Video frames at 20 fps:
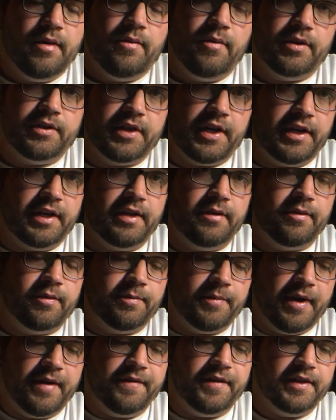which I did with
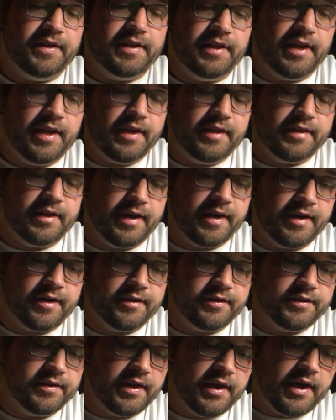my VTA
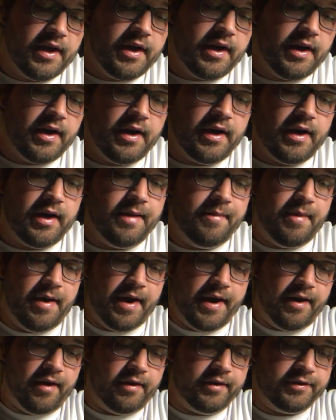tires,
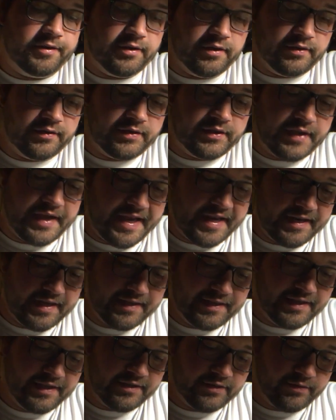I also
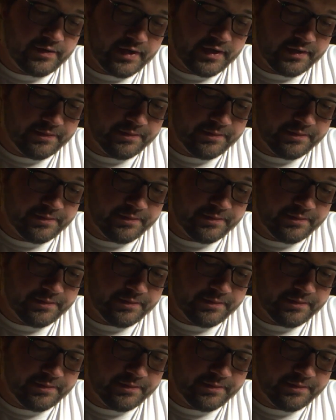sanded this way.